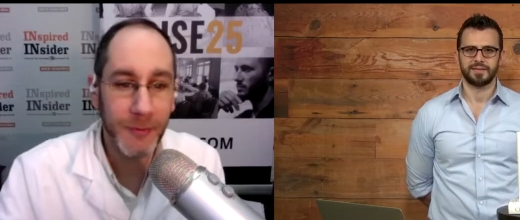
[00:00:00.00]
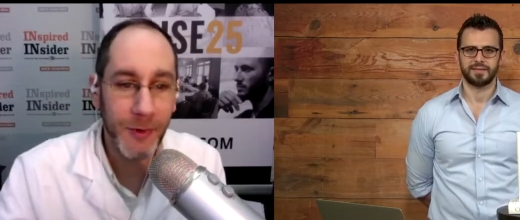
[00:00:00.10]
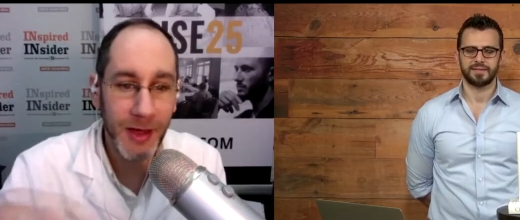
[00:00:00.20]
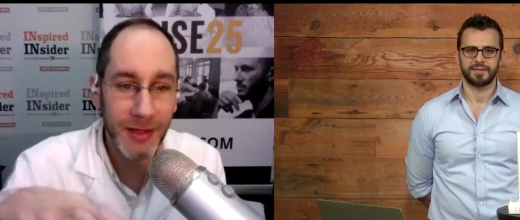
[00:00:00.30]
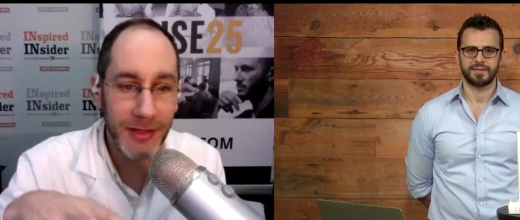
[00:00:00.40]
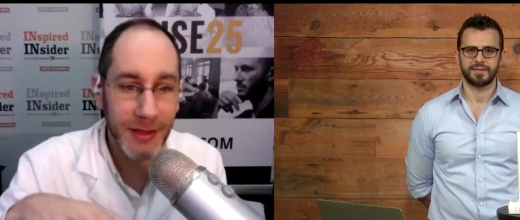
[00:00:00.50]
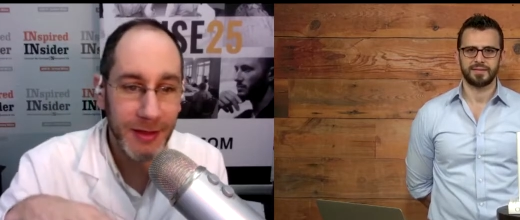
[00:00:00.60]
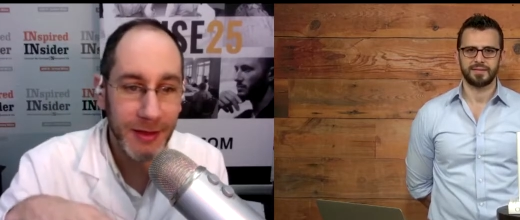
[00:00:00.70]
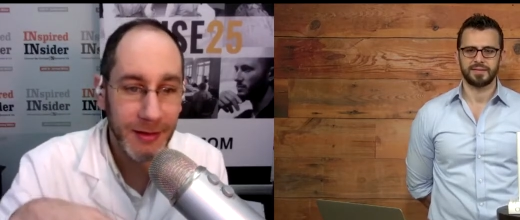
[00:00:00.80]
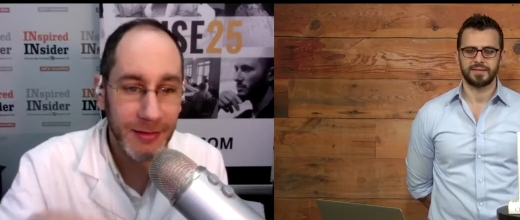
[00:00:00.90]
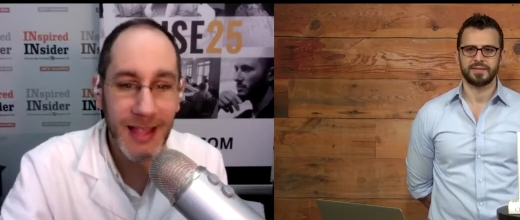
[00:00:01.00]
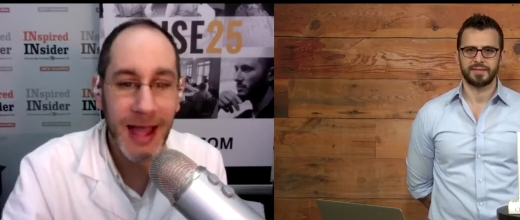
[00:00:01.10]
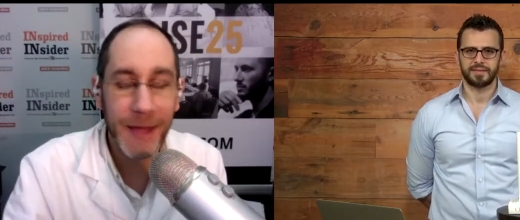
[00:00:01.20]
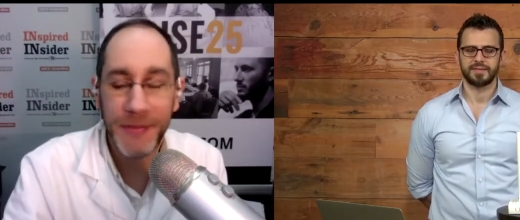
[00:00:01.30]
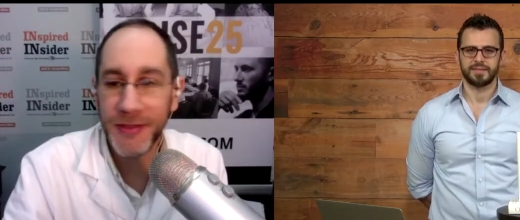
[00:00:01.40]
Speaker 1: with
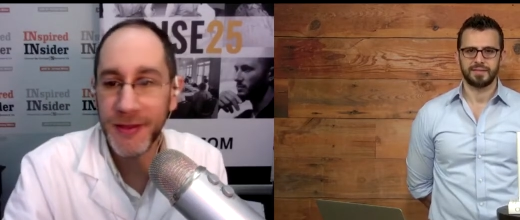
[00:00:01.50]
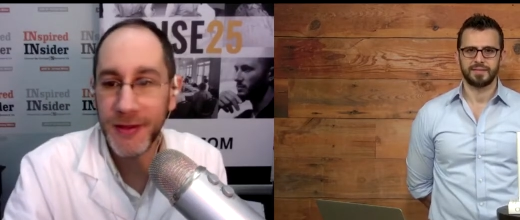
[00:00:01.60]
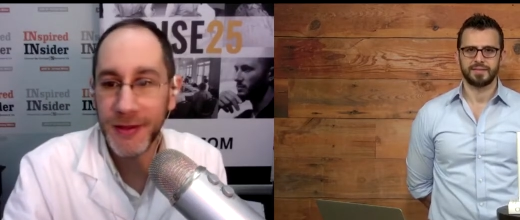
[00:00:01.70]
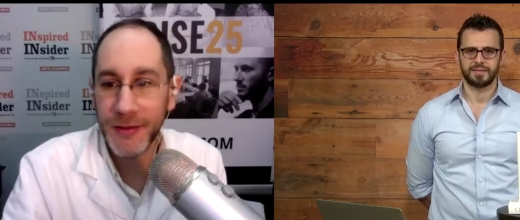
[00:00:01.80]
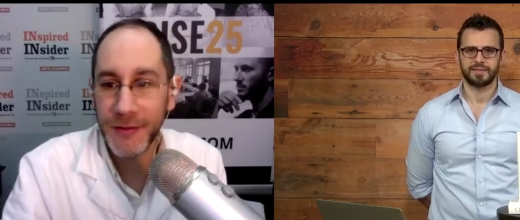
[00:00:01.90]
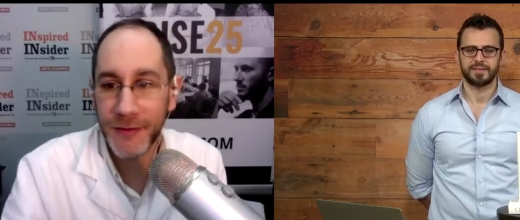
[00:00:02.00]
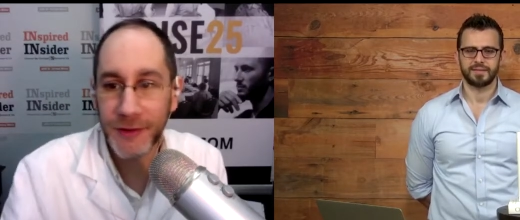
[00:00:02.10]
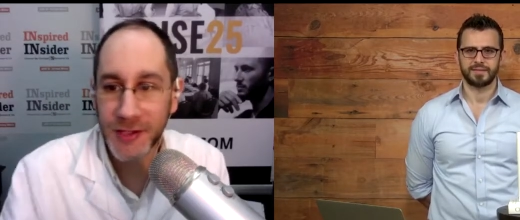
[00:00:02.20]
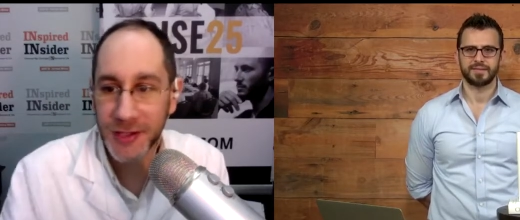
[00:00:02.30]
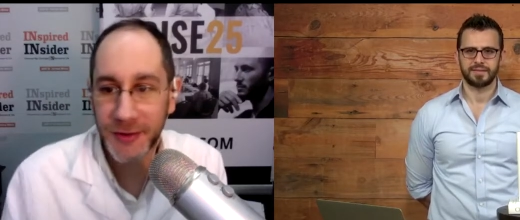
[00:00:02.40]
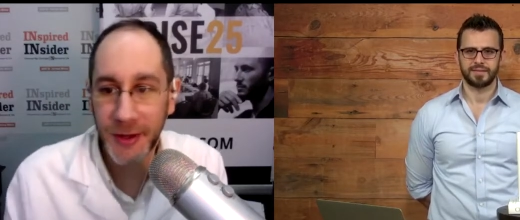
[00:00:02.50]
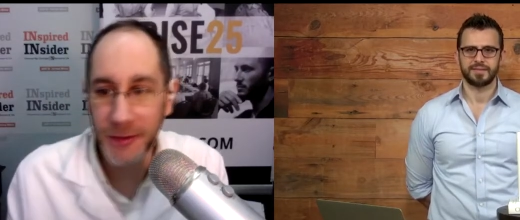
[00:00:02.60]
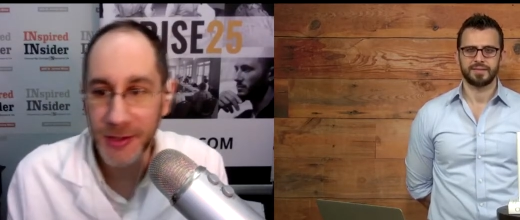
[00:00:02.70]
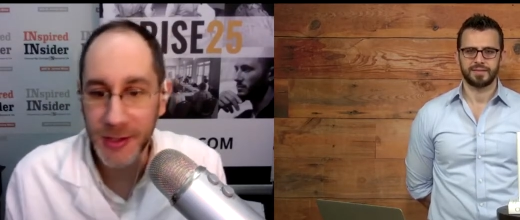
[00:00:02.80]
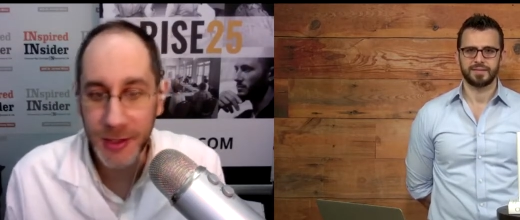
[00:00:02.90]
depth versus
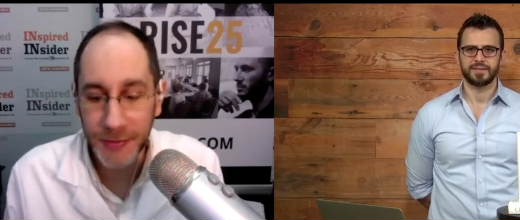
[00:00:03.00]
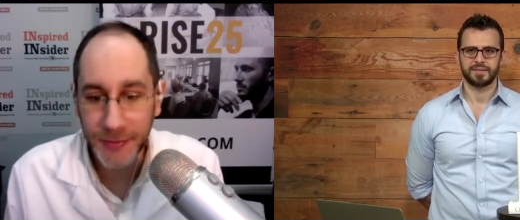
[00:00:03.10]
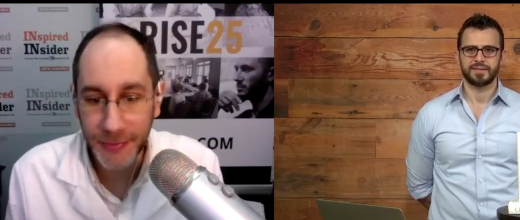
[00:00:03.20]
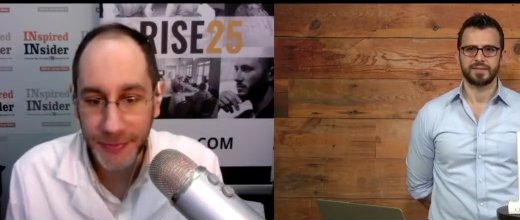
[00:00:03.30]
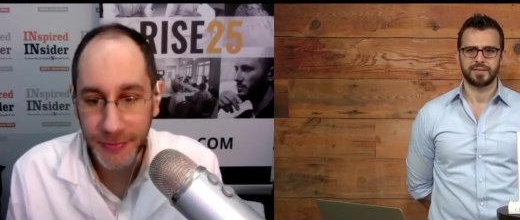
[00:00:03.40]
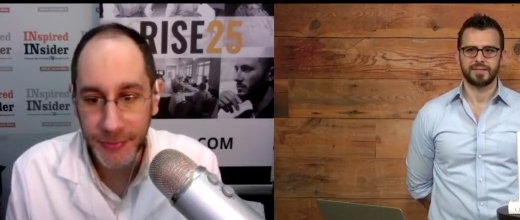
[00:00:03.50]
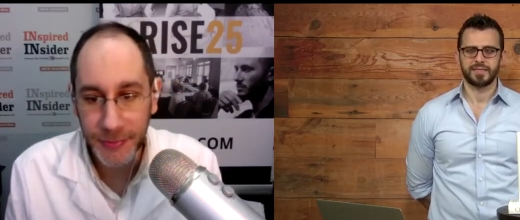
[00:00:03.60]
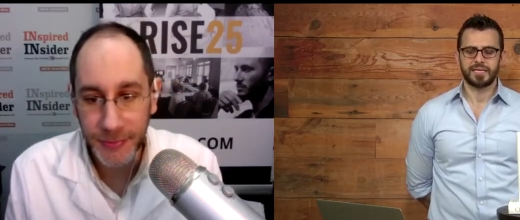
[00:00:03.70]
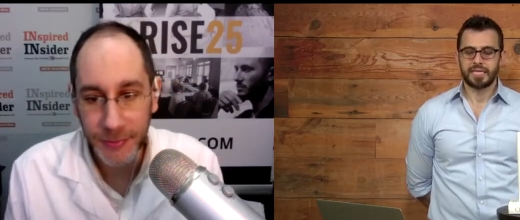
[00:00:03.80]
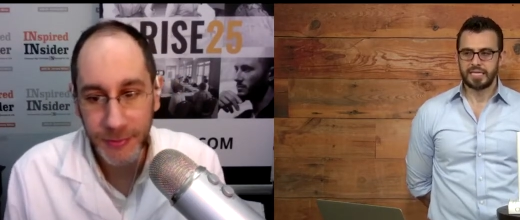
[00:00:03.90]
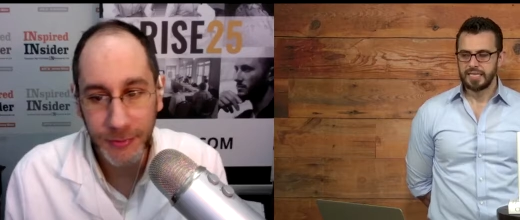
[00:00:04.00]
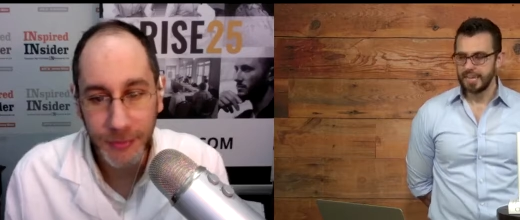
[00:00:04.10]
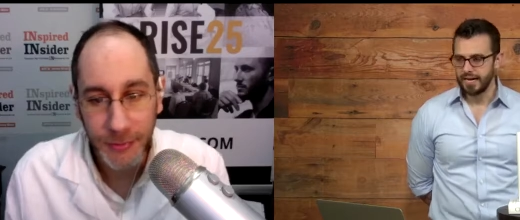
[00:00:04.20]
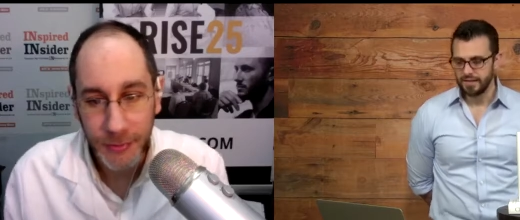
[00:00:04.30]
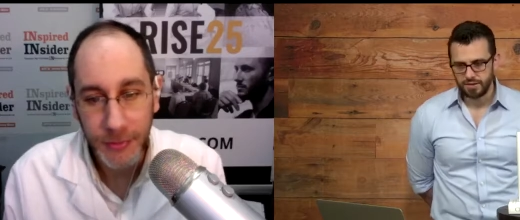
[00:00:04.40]
frequency?
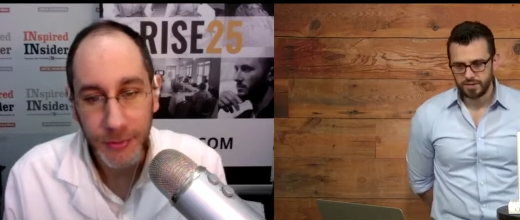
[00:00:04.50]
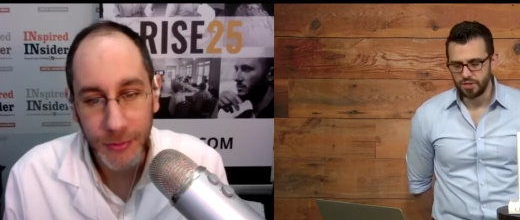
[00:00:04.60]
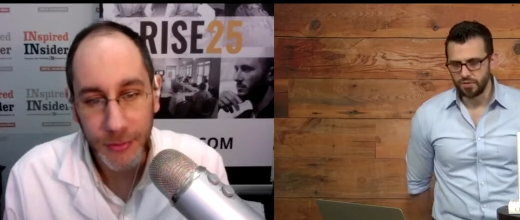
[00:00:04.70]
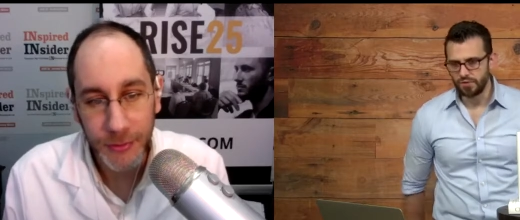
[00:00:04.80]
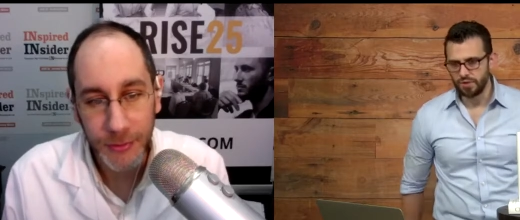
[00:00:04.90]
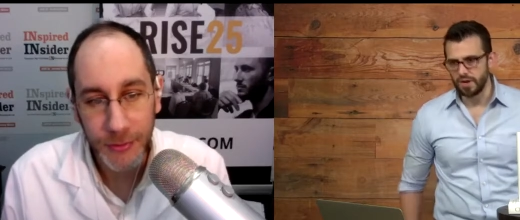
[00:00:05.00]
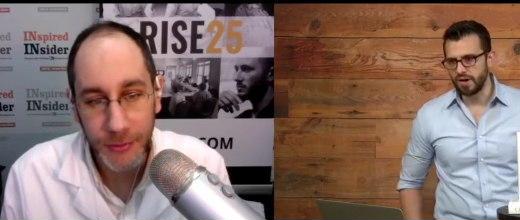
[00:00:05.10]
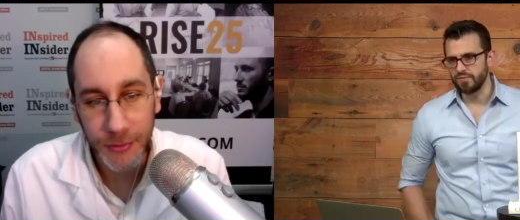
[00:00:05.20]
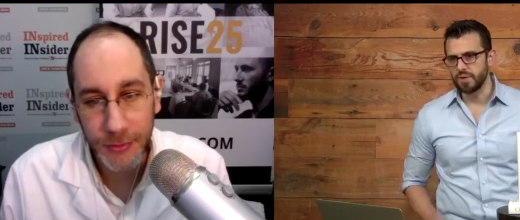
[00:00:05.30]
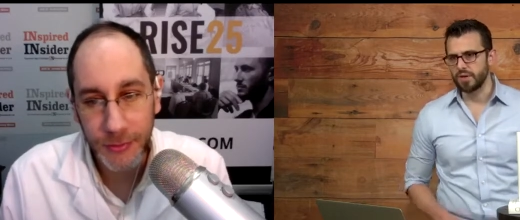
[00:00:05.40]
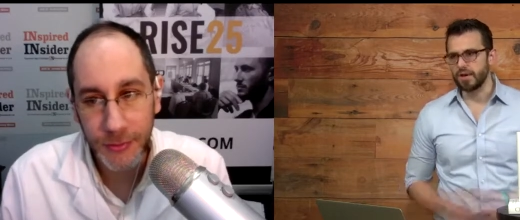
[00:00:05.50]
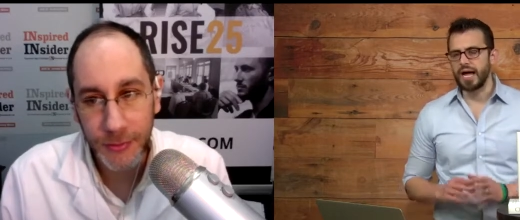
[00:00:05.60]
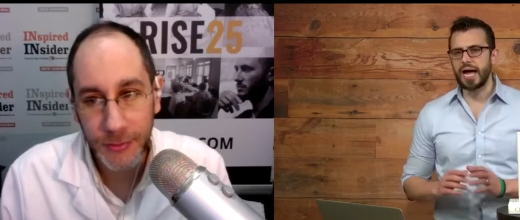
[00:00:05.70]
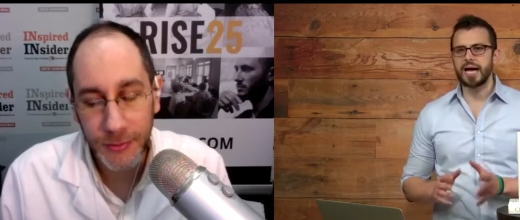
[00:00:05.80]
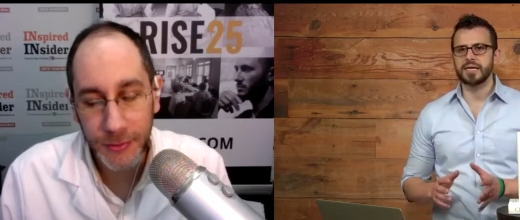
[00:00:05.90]
Speaker 2: Yeah, so for anyone not familiar,
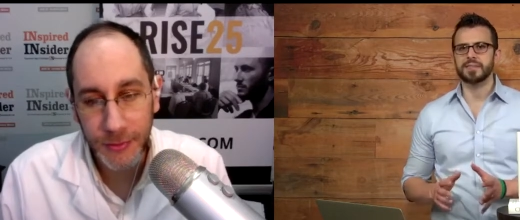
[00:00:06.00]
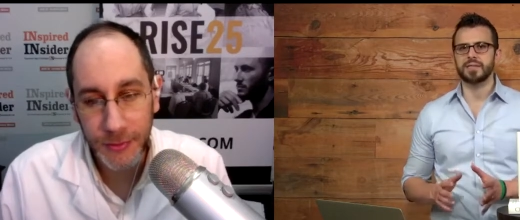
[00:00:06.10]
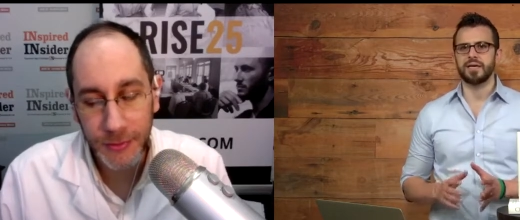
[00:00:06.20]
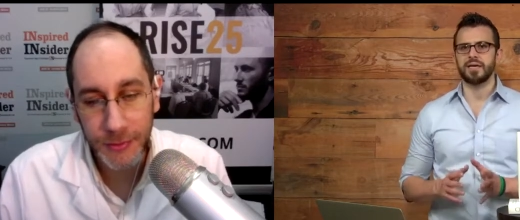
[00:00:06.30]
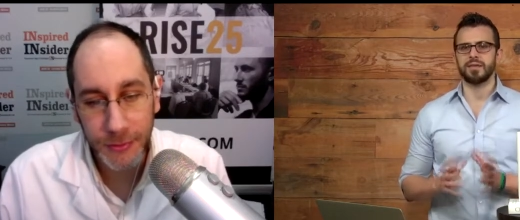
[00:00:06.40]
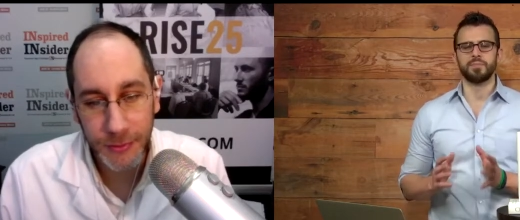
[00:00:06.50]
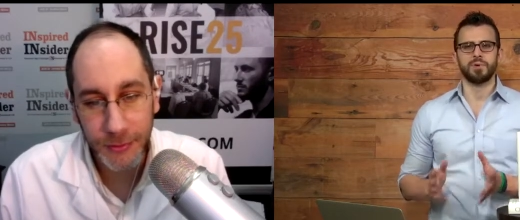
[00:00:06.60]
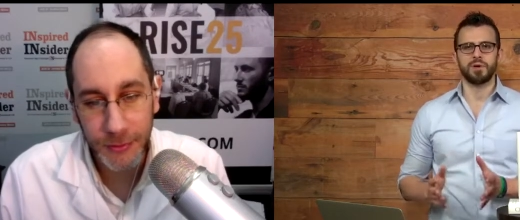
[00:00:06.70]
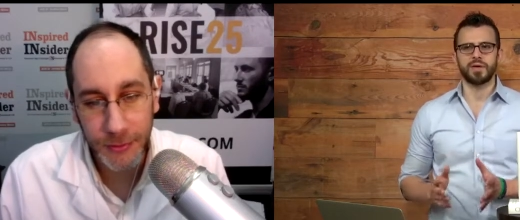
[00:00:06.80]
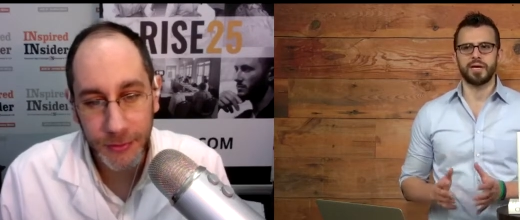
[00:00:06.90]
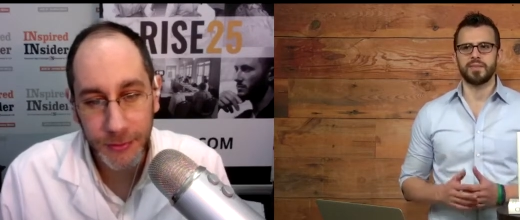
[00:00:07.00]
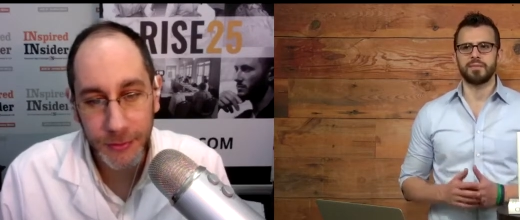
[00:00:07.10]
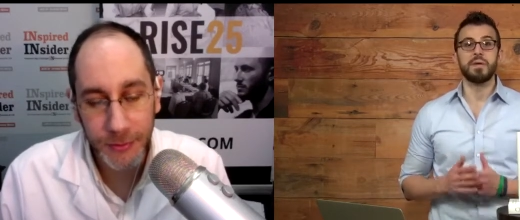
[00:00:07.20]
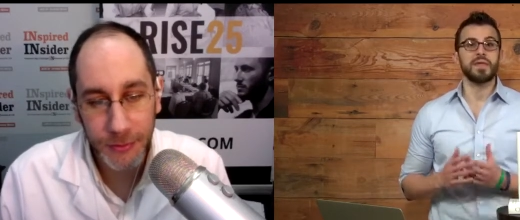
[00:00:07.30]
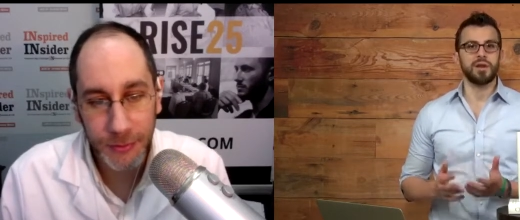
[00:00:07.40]
Ask, the book,
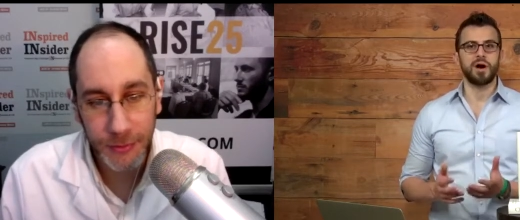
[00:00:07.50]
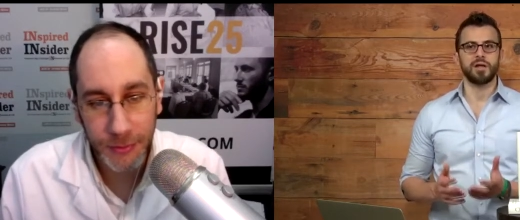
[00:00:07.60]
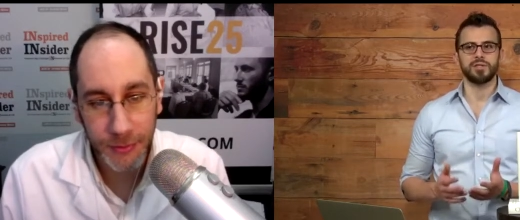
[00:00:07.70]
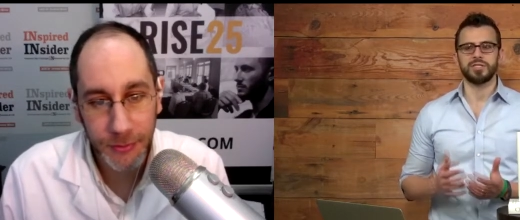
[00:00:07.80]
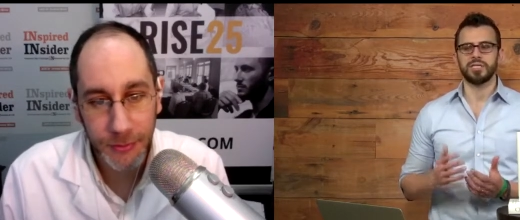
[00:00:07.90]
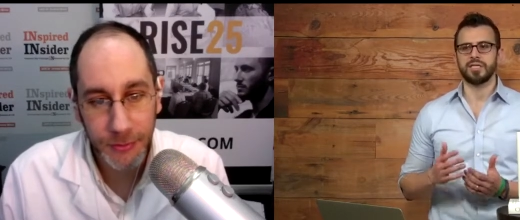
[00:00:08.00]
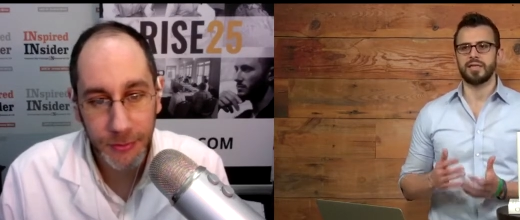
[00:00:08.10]
and the methodology